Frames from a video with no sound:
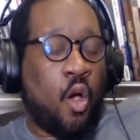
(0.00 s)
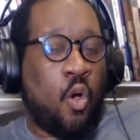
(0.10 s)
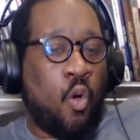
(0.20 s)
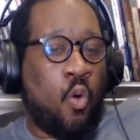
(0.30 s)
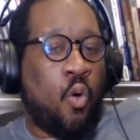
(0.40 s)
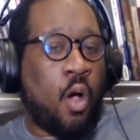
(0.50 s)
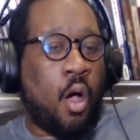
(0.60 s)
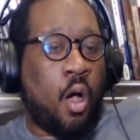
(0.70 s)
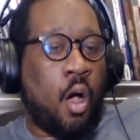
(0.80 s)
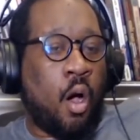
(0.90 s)
Who
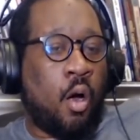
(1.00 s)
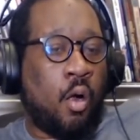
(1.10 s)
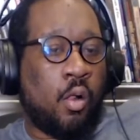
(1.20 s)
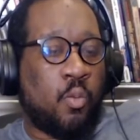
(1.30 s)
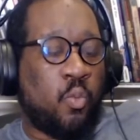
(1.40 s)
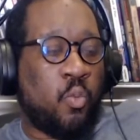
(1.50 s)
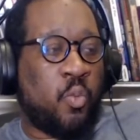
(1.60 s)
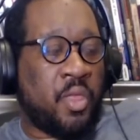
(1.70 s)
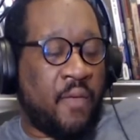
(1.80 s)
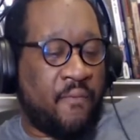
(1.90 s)
all
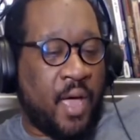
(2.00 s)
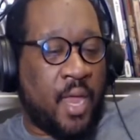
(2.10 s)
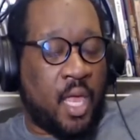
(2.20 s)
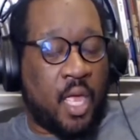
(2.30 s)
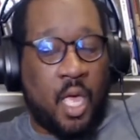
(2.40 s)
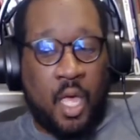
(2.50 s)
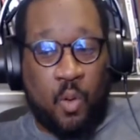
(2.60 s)
were they fighting?